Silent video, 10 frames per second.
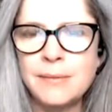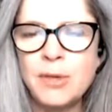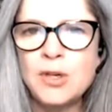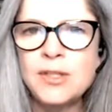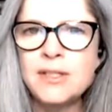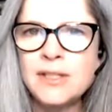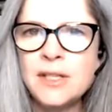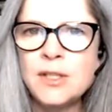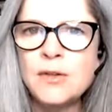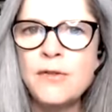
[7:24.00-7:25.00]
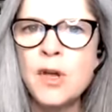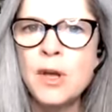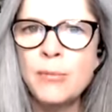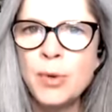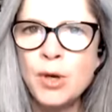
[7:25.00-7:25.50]
Because a sense of
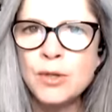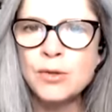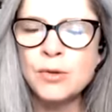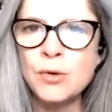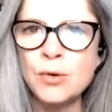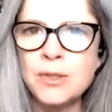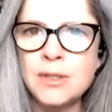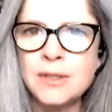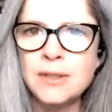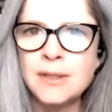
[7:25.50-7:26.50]
personhood